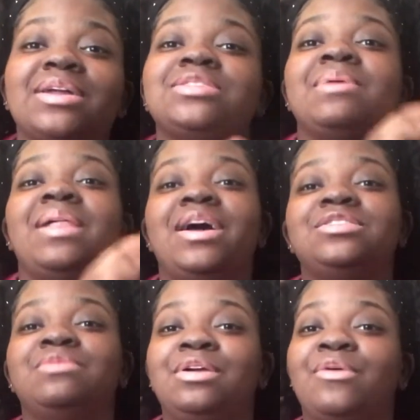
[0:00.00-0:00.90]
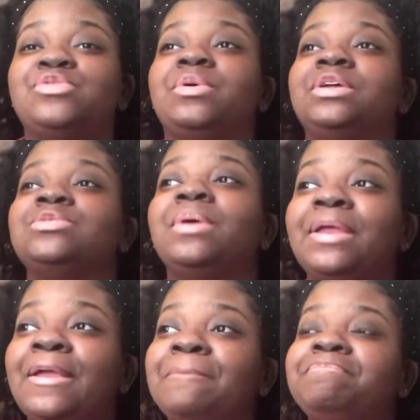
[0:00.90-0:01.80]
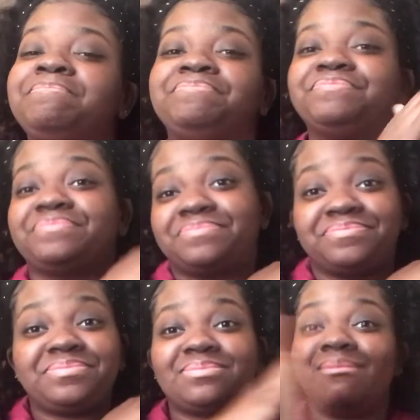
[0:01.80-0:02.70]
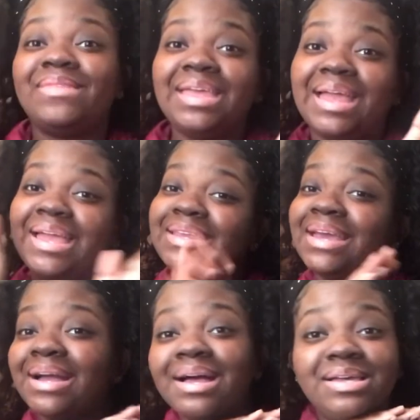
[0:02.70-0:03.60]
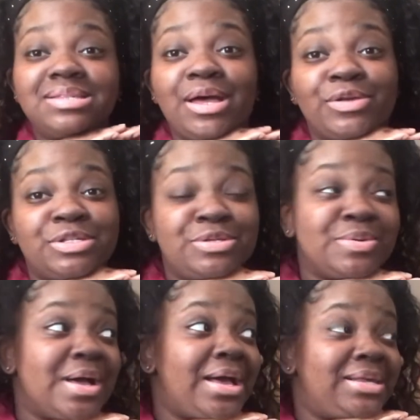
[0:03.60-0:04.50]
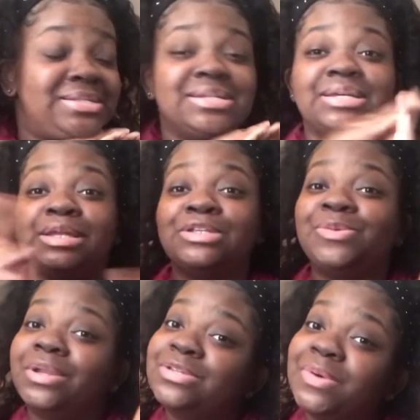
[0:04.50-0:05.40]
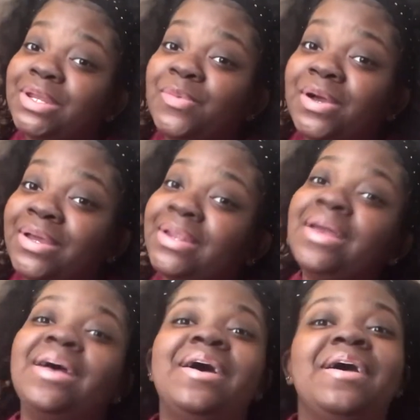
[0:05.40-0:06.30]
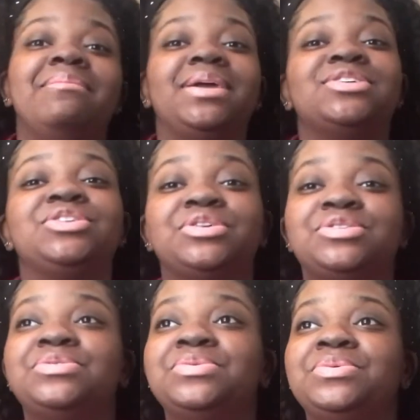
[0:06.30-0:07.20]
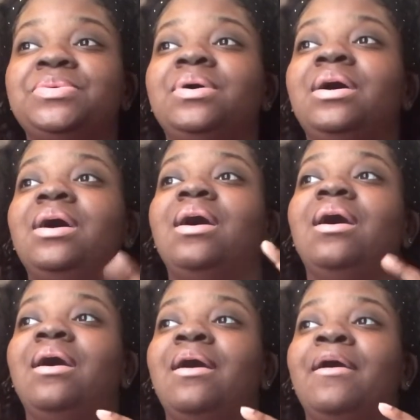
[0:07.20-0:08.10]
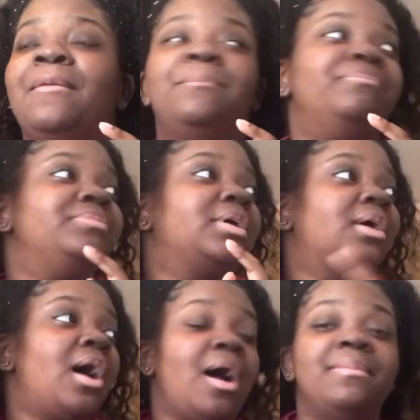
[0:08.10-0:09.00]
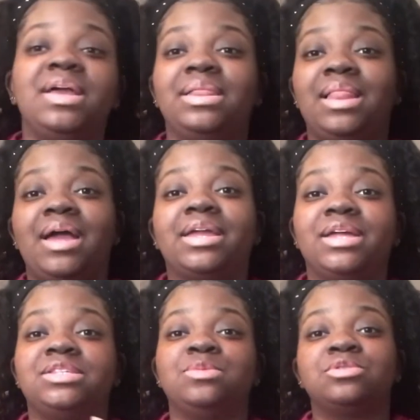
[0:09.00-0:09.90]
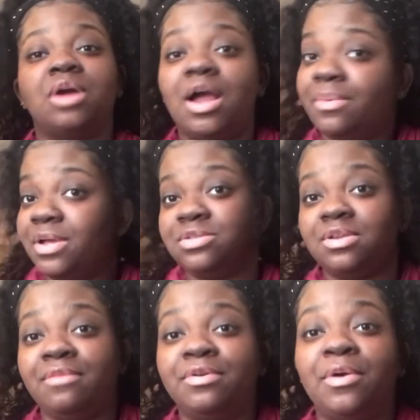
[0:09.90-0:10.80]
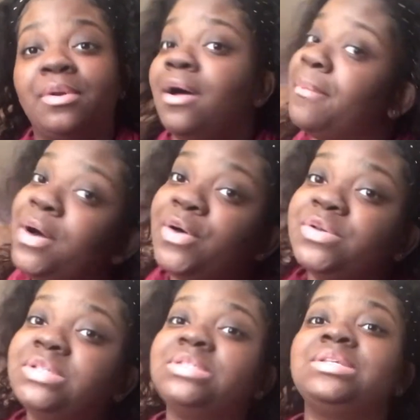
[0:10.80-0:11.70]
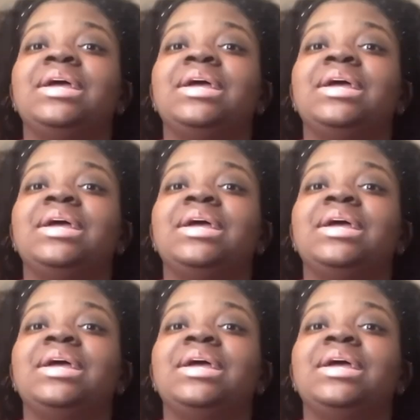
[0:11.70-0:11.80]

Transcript: It's my last video of 2020. And yeah, guys, I'll see you guys in 2021. Make sure to comment, like, and subscribe because you never know when I'll post.